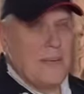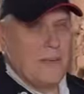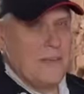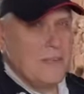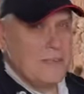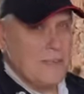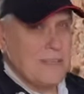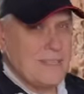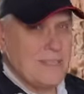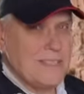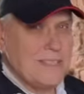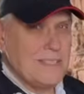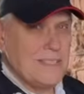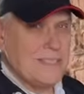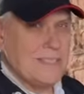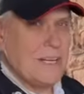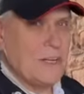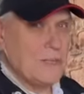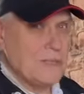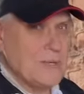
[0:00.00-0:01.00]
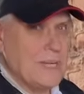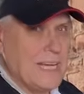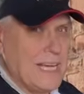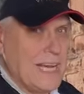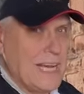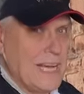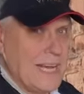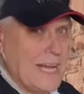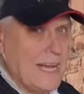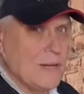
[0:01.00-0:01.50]
13th century
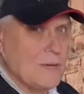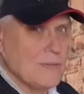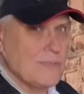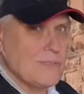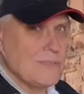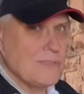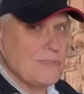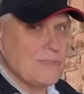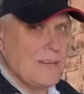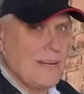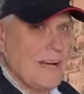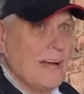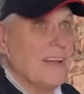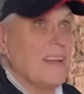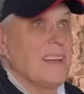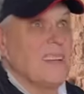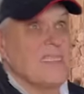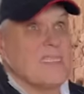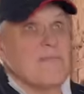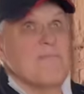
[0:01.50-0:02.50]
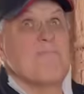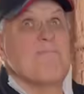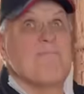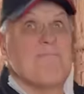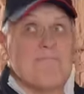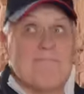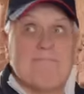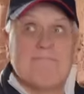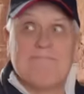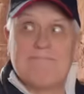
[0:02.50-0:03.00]
gatehouse, and it's
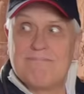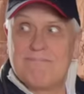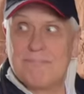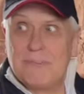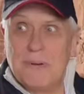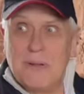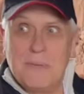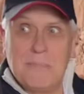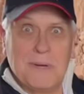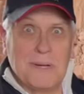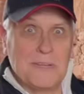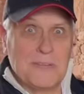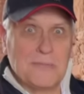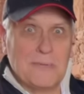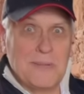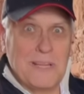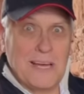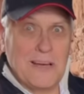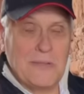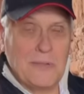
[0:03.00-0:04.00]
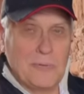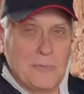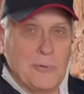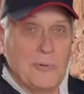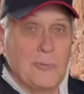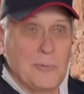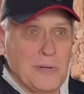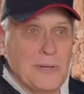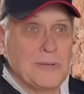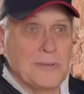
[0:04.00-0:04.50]
pretty much without the
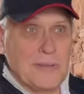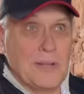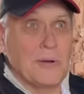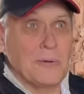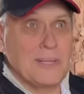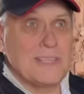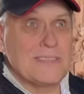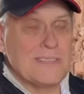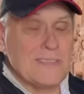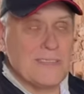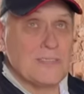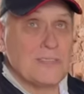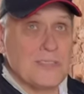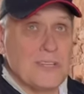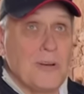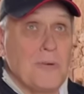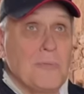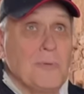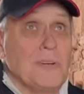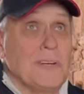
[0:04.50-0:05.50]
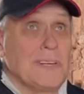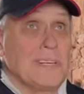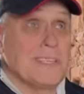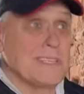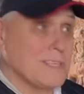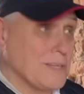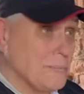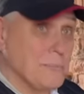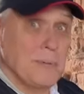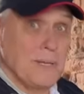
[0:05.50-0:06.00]
woodwork, though. It, the stonework is
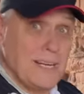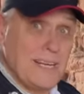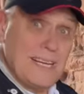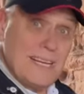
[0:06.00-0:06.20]
complete.